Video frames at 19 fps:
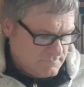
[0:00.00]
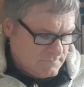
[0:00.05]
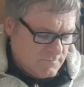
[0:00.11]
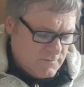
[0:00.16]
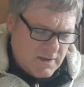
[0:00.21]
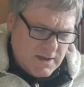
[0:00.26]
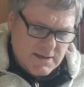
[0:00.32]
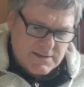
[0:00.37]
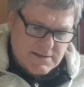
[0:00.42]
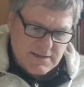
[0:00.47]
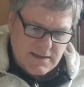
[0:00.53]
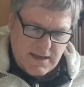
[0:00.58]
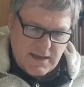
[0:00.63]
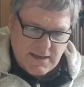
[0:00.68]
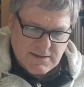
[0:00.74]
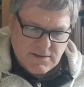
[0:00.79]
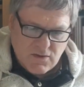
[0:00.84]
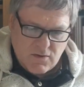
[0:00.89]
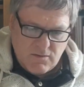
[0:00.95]
This
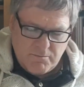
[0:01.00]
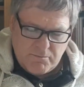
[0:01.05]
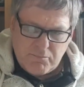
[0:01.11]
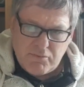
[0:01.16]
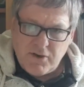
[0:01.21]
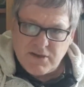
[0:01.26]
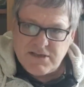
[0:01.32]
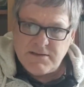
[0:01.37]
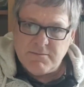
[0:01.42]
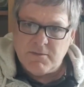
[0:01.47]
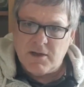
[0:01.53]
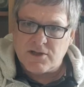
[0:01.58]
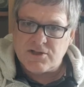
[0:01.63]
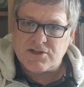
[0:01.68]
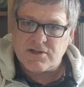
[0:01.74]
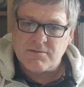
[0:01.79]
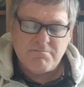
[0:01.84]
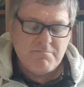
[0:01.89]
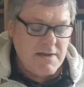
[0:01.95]
is pretty
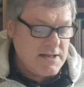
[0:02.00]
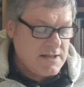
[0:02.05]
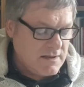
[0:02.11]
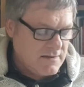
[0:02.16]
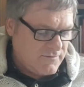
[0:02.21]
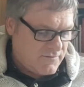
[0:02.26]
much the middle